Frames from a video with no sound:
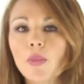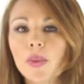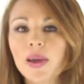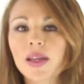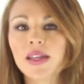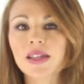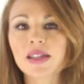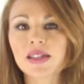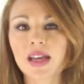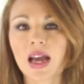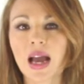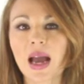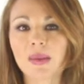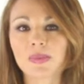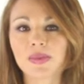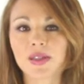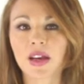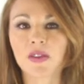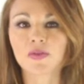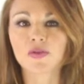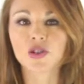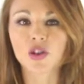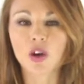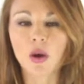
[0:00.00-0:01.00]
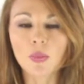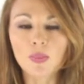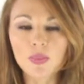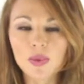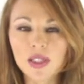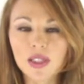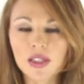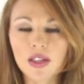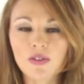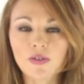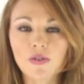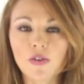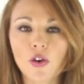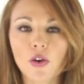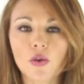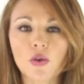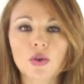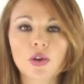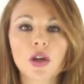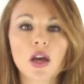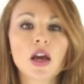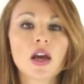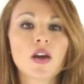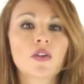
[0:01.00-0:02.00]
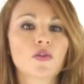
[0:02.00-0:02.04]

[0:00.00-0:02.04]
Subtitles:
many times I've jumped in the phone